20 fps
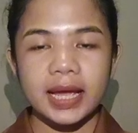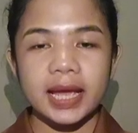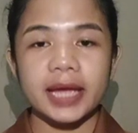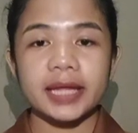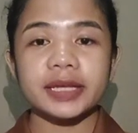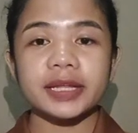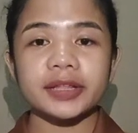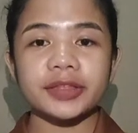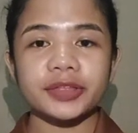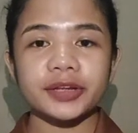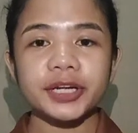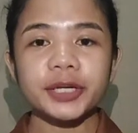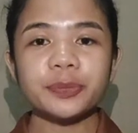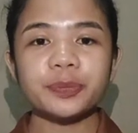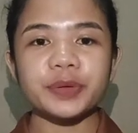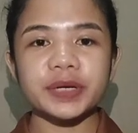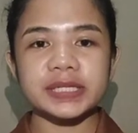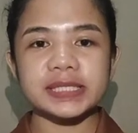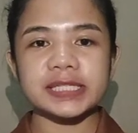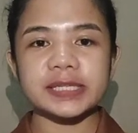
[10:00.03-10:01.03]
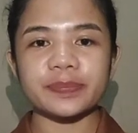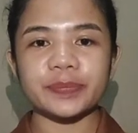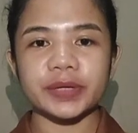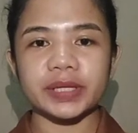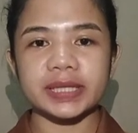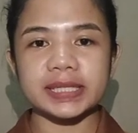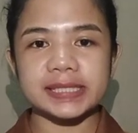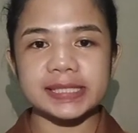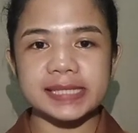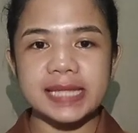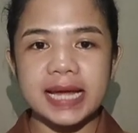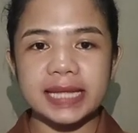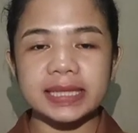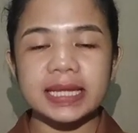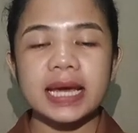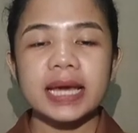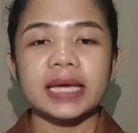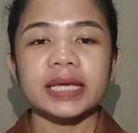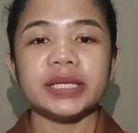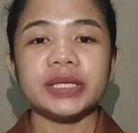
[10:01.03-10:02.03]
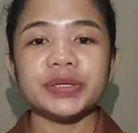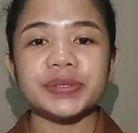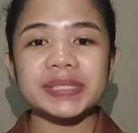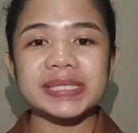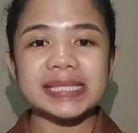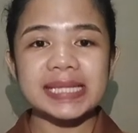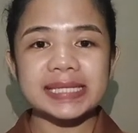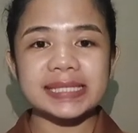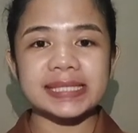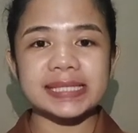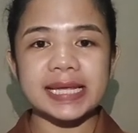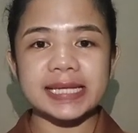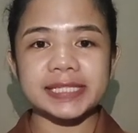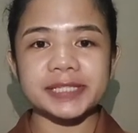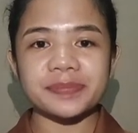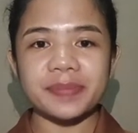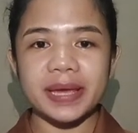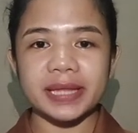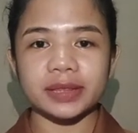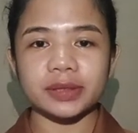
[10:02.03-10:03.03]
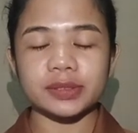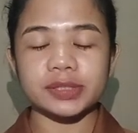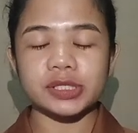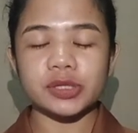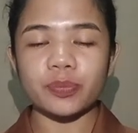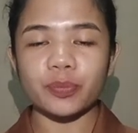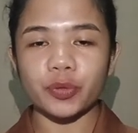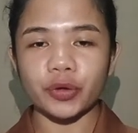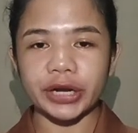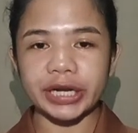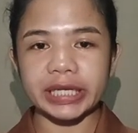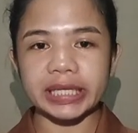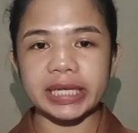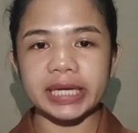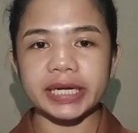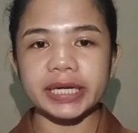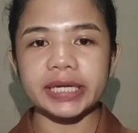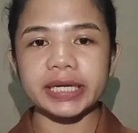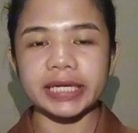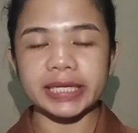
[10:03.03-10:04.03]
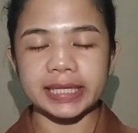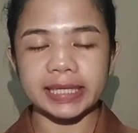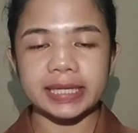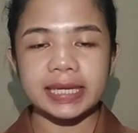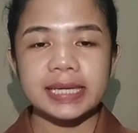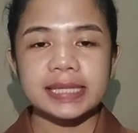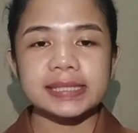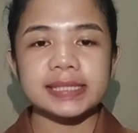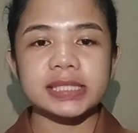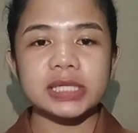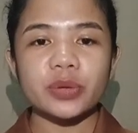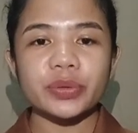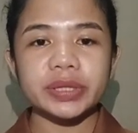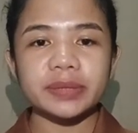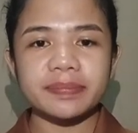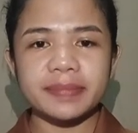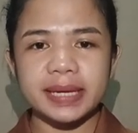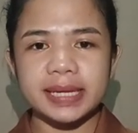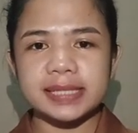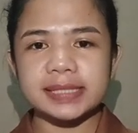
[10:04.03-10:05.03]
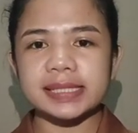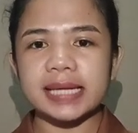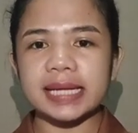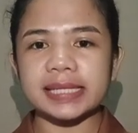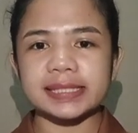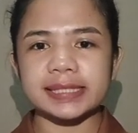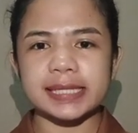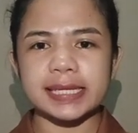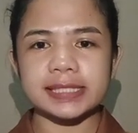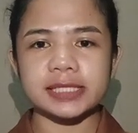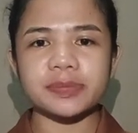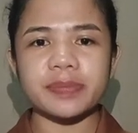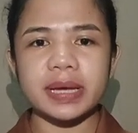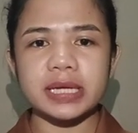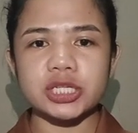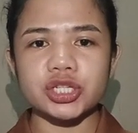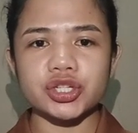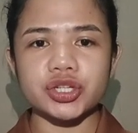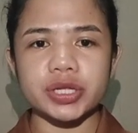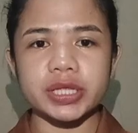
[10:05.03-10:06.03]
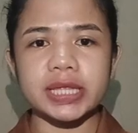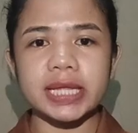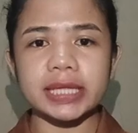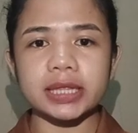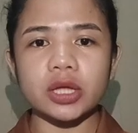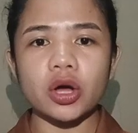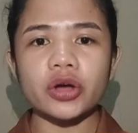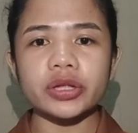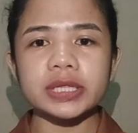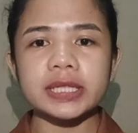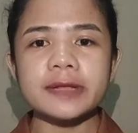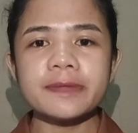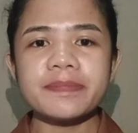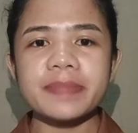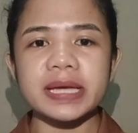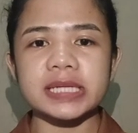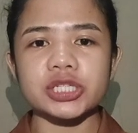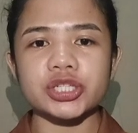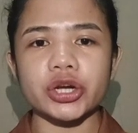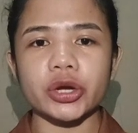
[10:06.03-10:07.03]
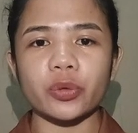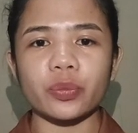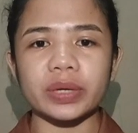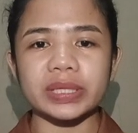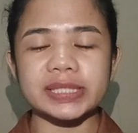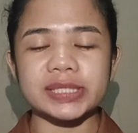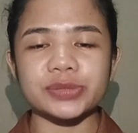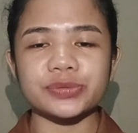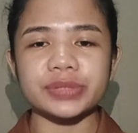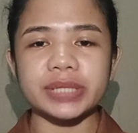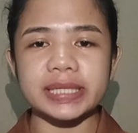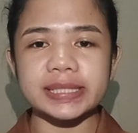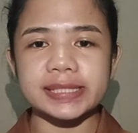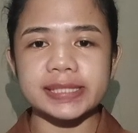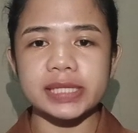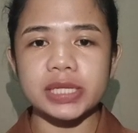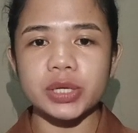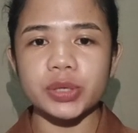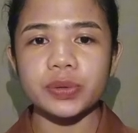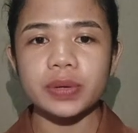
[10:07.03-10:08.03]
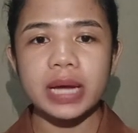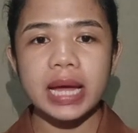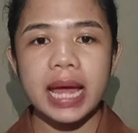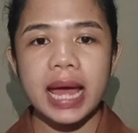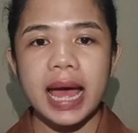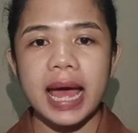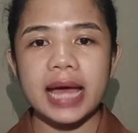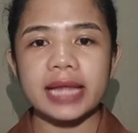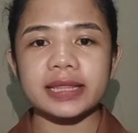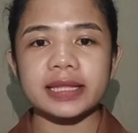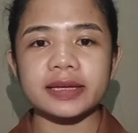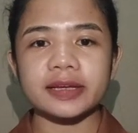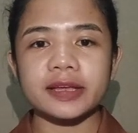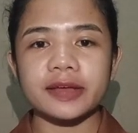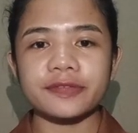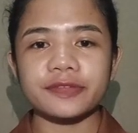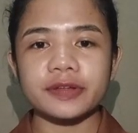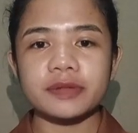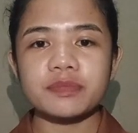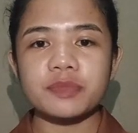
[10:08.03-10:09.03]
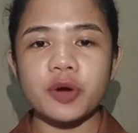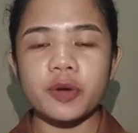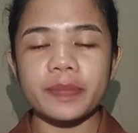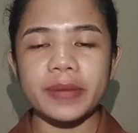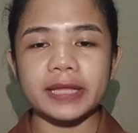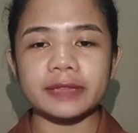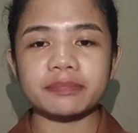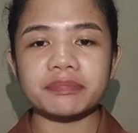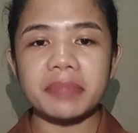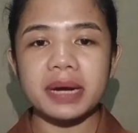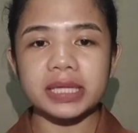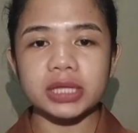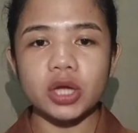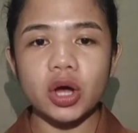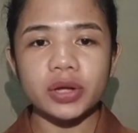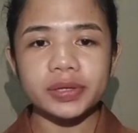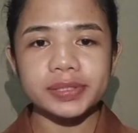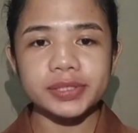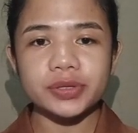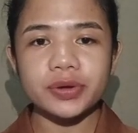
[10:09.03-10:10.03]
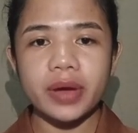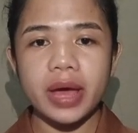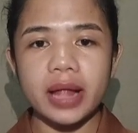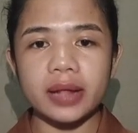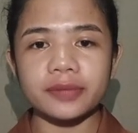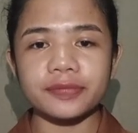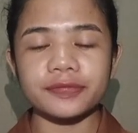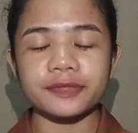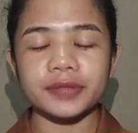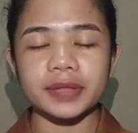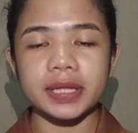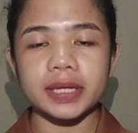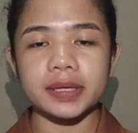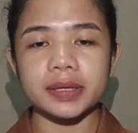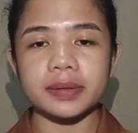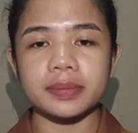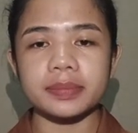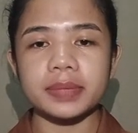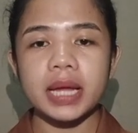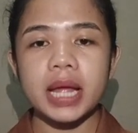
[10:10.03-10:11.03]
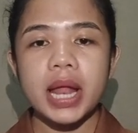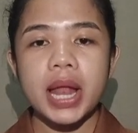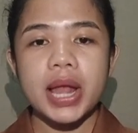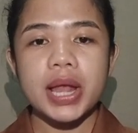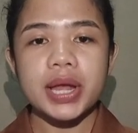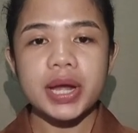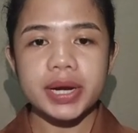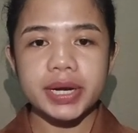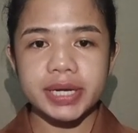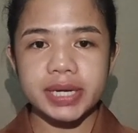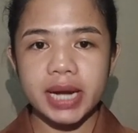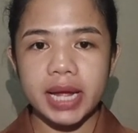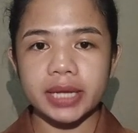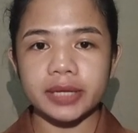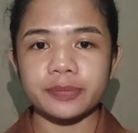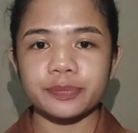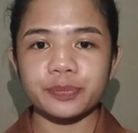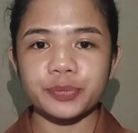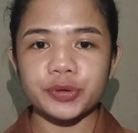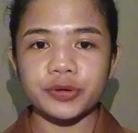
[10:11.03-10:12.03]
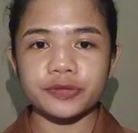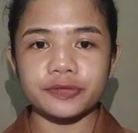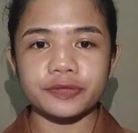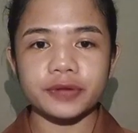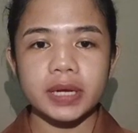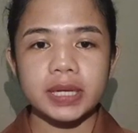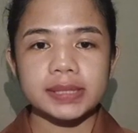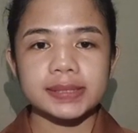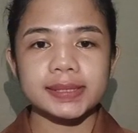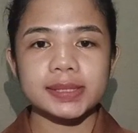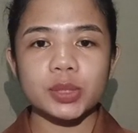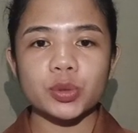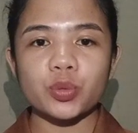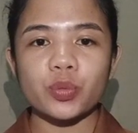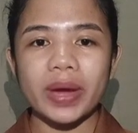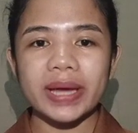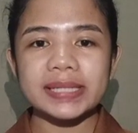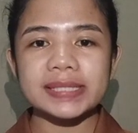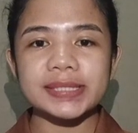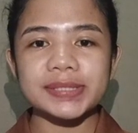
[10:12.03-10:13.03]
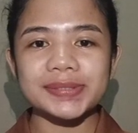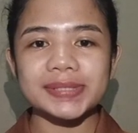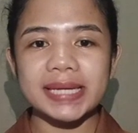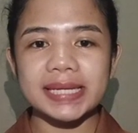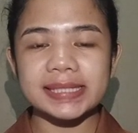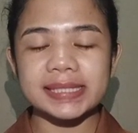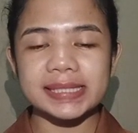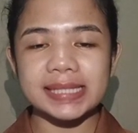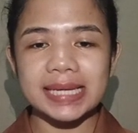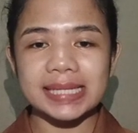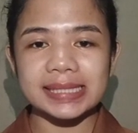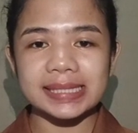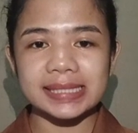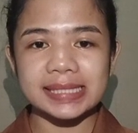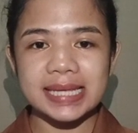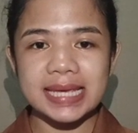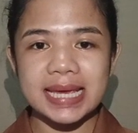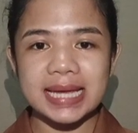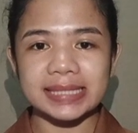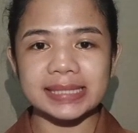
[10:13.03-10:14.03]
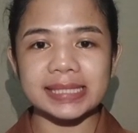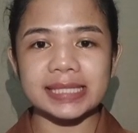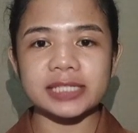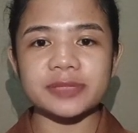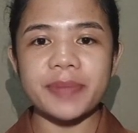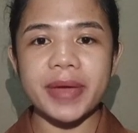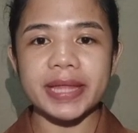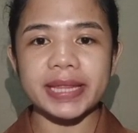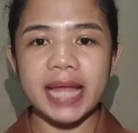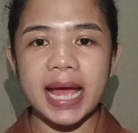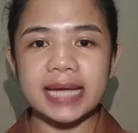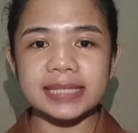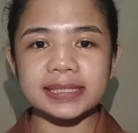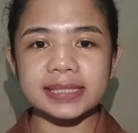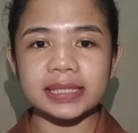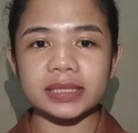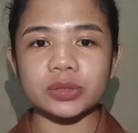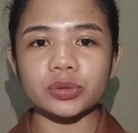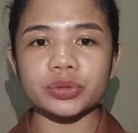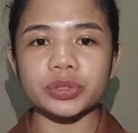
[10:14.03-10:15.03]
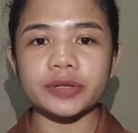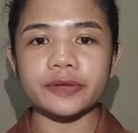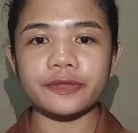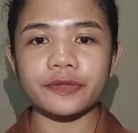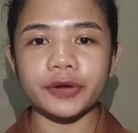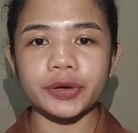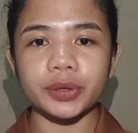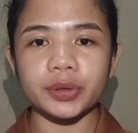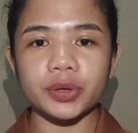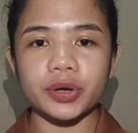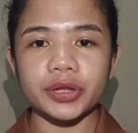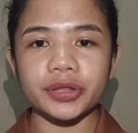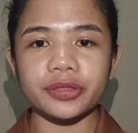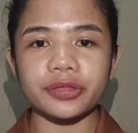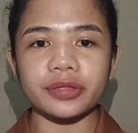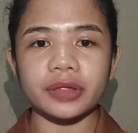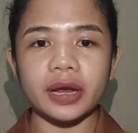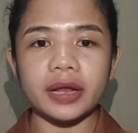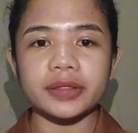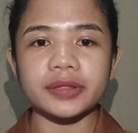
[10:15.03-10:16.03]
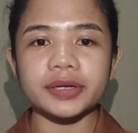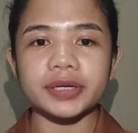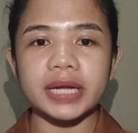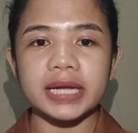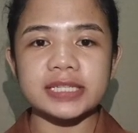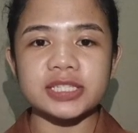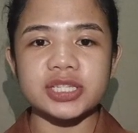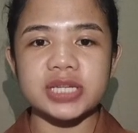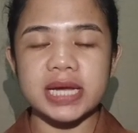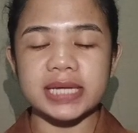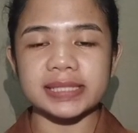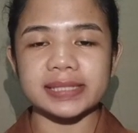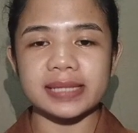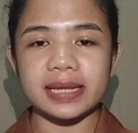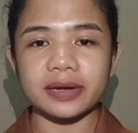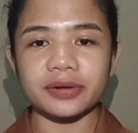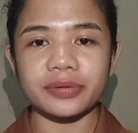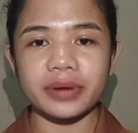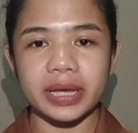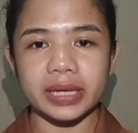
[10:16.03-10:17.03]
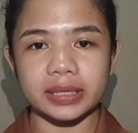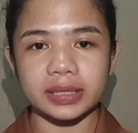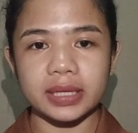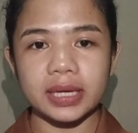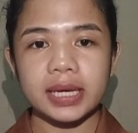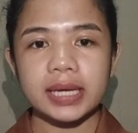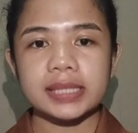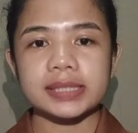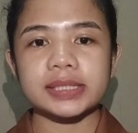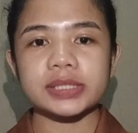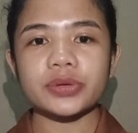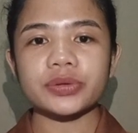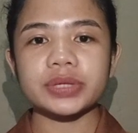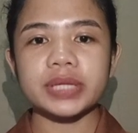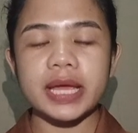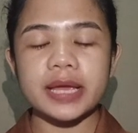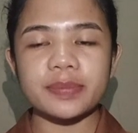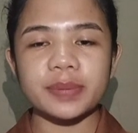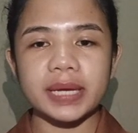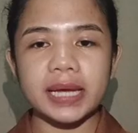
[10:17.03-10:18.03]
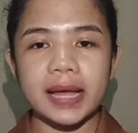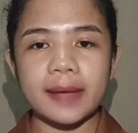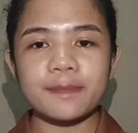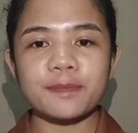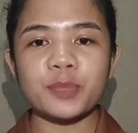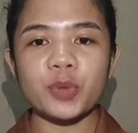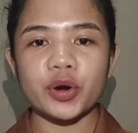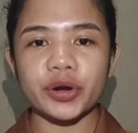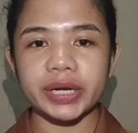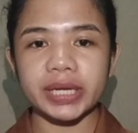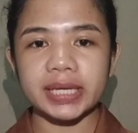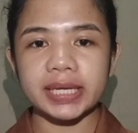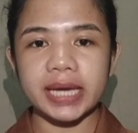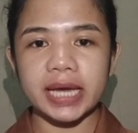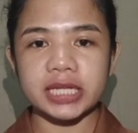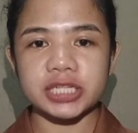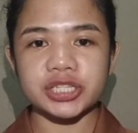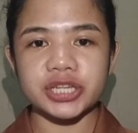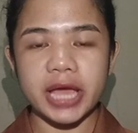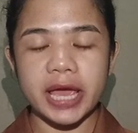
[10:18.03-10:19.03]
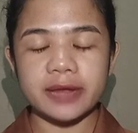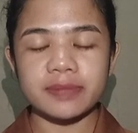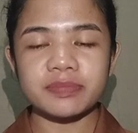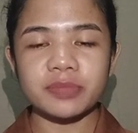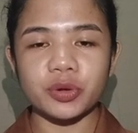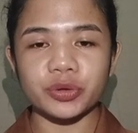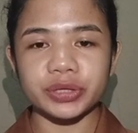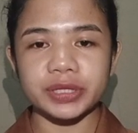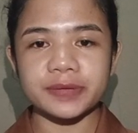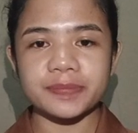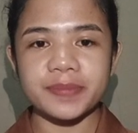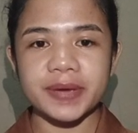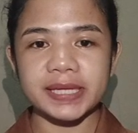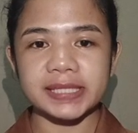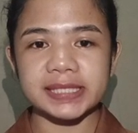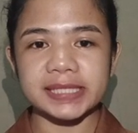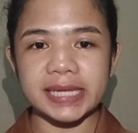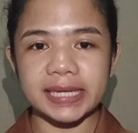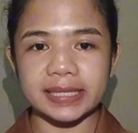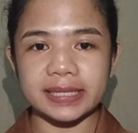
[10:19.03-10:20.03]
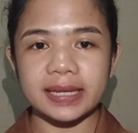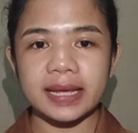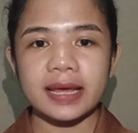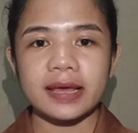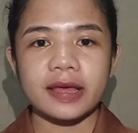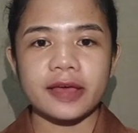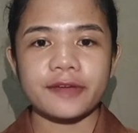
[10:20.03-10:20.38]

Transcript: And the third principle is that use assessment to support learning. So it means assessment should not only measure what students know at a given moment but also help them learn and improve. So when students see assessment as a tool for growth rather than just a grade, so they become more engaged and motivated.